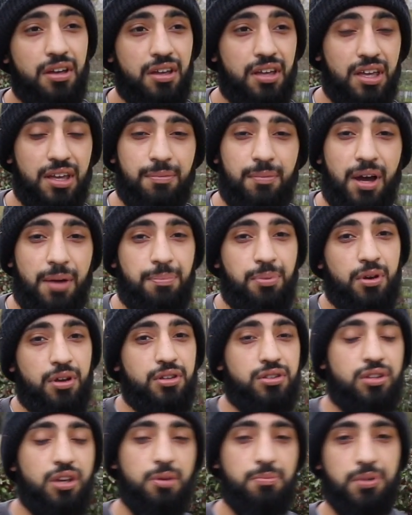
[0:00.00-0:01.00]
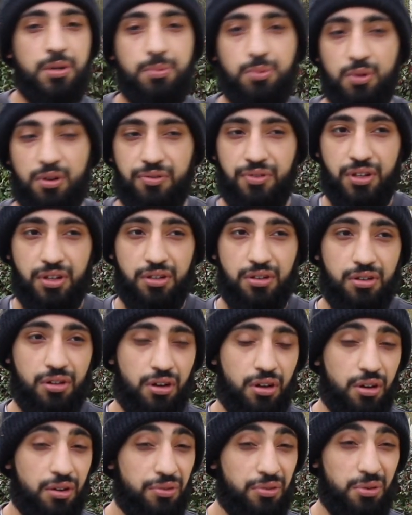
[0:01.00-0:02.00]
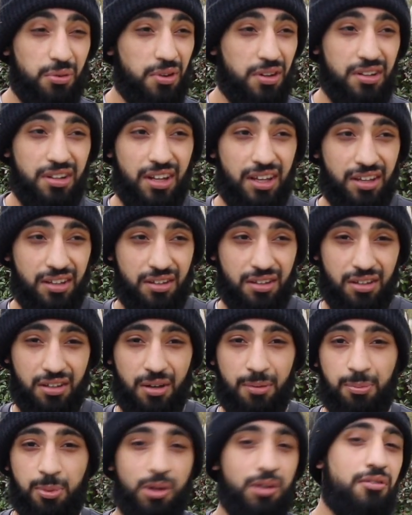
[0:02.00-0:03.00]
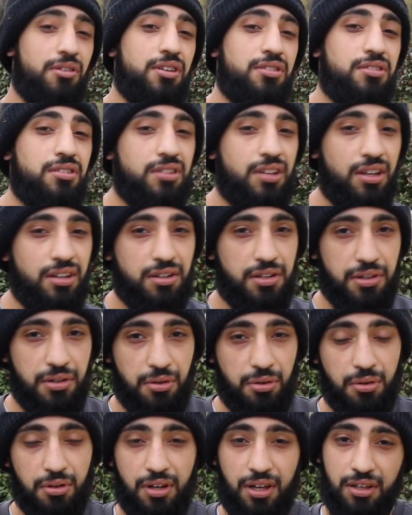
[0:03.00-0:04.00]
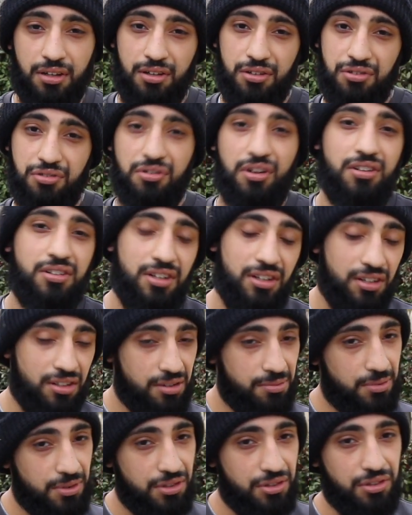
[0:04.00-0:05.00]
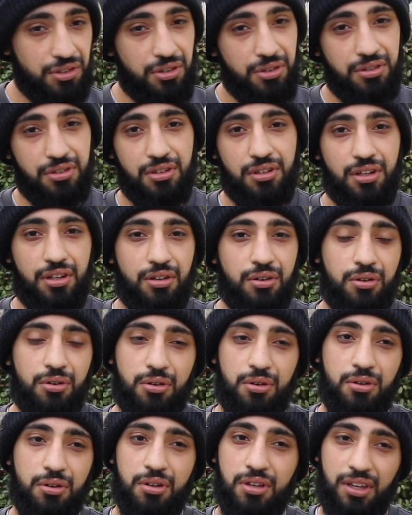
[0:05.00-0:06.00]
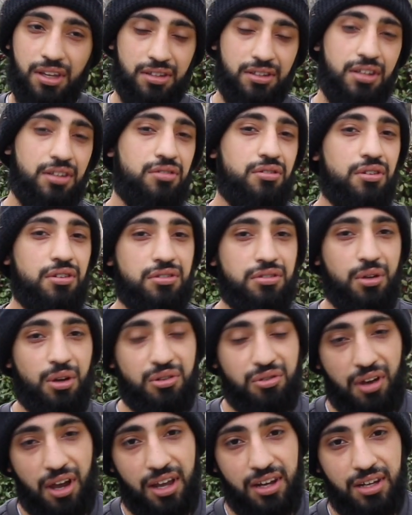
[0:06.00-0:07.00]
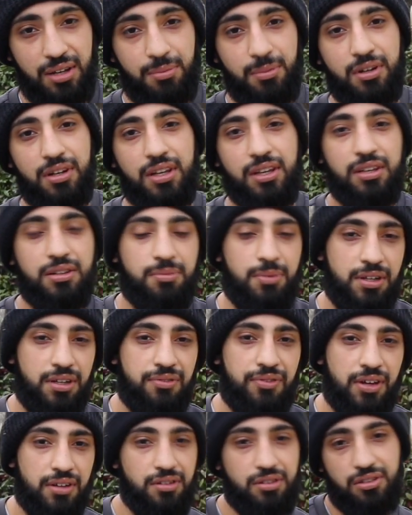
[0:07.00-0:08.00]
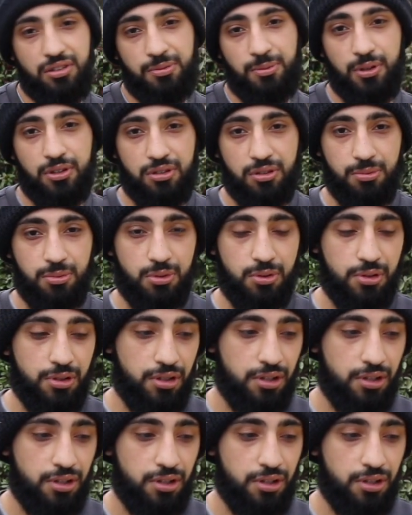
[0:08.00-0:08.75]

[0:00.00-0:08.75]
it might put certain people off thinking, oh, for one, like a boy racer's had it, or like a drug dealer's been using it, or etc. So I try and eliminate as many factors as possible.